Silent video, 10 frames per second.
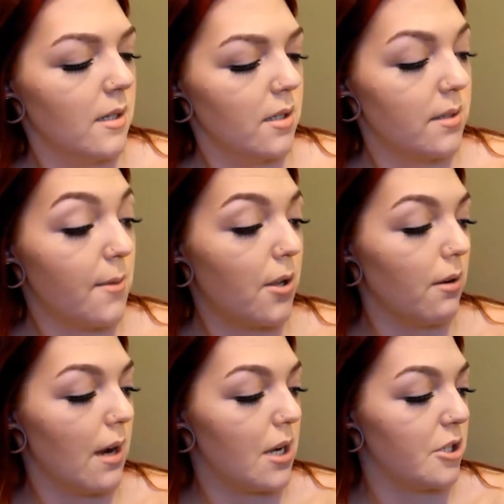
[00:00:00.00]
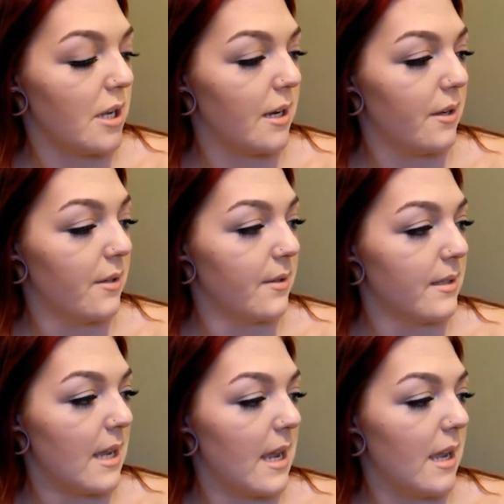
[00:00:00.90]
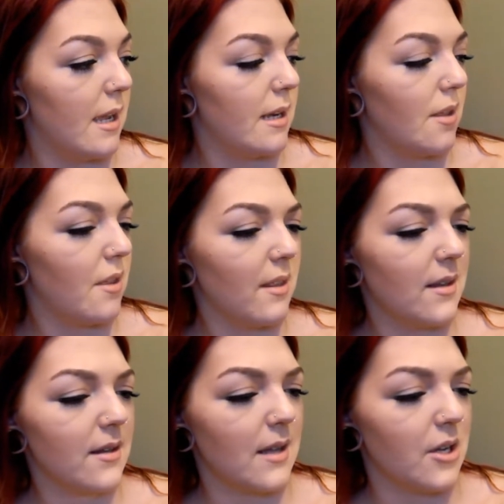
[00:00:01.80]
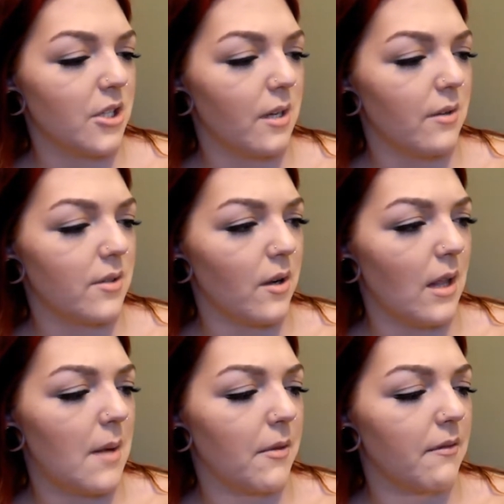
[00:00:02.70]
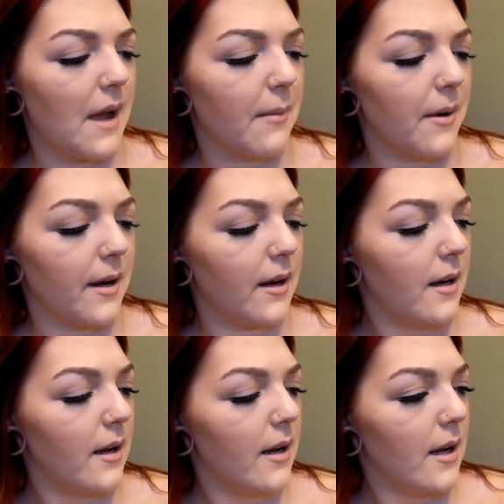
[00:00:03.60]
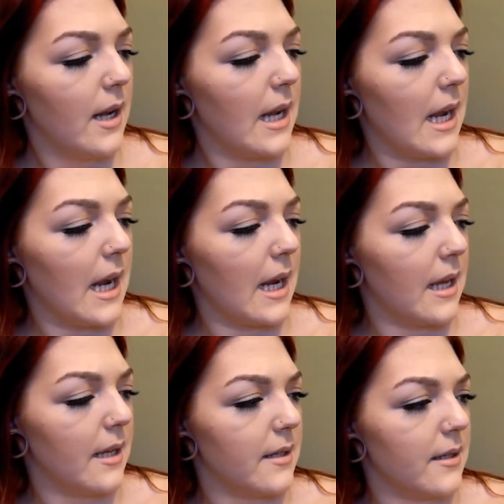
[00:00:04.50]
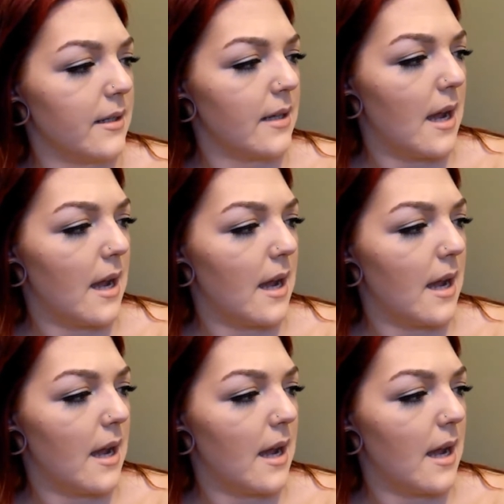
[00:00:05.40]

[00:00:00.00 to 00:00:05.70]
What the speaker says: smaller eyeshadows, and I think these eyeshadows are a lot more vibrant, and